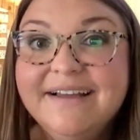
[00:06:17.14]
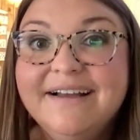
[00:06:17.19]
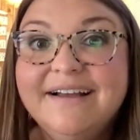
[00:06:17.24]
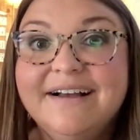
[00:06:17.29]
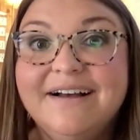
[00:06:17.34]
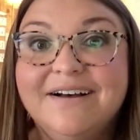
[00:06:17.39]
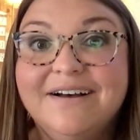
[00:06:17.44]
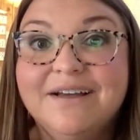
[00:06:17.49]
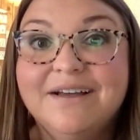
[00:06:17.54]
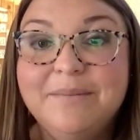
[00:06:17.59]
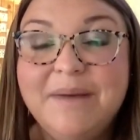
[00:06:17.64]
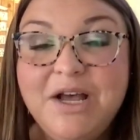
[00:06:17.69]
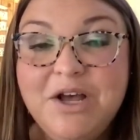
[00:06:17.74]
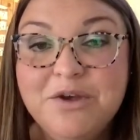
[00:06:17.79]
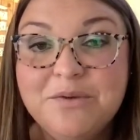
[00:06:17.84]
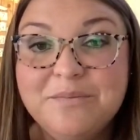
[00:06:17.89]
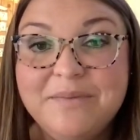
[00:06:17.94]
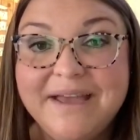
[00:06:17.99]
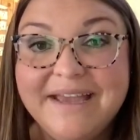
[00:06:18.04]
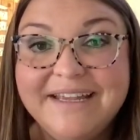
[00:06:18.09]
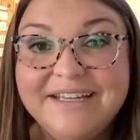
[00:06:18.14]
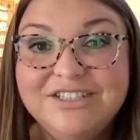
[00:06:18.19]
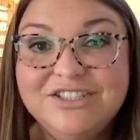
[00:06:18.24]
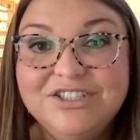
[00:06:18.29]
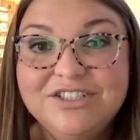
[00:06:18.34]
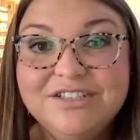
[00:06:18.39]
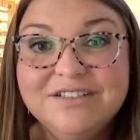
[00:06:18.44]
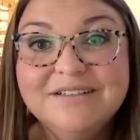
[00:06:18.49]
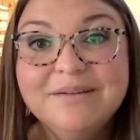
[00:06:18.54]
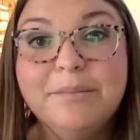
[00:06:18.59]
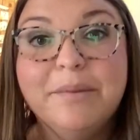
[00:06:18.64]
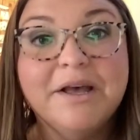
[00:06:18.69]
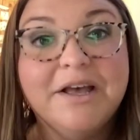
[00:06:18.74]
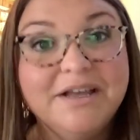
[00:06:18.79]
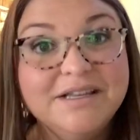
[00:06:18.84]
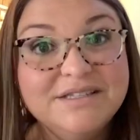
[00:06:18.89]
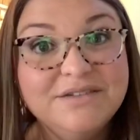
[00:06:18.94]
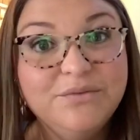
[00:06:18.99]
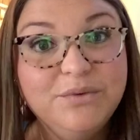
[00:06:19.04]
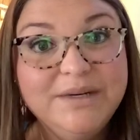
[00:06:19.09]
on my homepage,
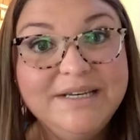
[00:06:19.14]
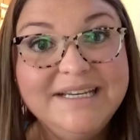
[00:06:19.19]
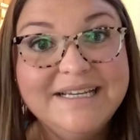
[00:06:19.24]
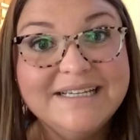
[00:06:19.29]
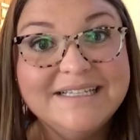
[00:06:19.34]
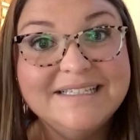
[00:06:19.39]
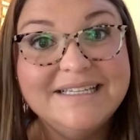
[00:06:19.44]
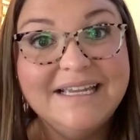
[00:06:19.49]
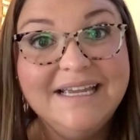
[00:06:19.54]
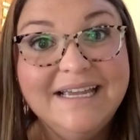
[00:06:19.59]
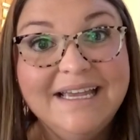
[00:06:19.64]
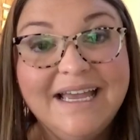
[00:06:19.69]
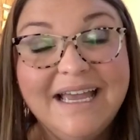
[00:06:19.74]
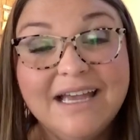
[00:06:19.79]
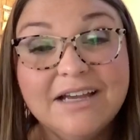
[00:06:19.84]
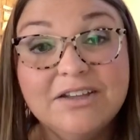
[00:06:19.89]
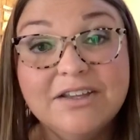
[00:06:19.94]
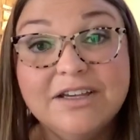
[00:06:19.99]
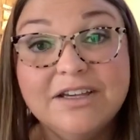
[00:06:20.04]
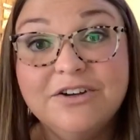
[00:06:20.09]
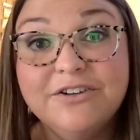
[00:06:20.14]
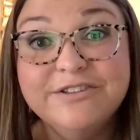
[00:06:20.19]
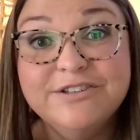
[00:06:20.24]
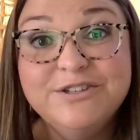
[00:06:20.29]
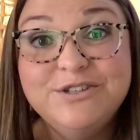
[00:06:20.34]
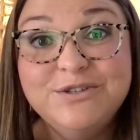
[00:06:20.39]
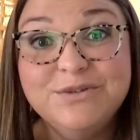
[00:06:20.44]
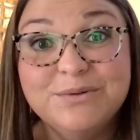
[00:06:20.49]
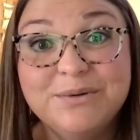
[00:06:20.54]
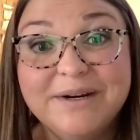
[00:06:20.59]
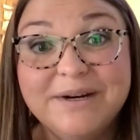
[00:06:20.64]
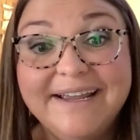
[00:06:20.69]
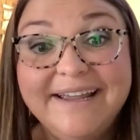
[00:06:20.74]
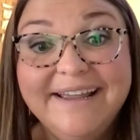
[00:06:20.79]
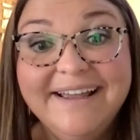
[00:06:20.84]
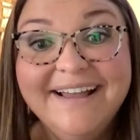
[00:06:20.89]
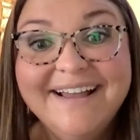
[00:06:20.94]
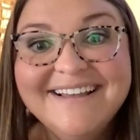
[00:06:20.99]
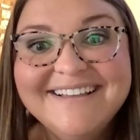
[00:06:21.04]
because of Winn-Dixie, and click on the story.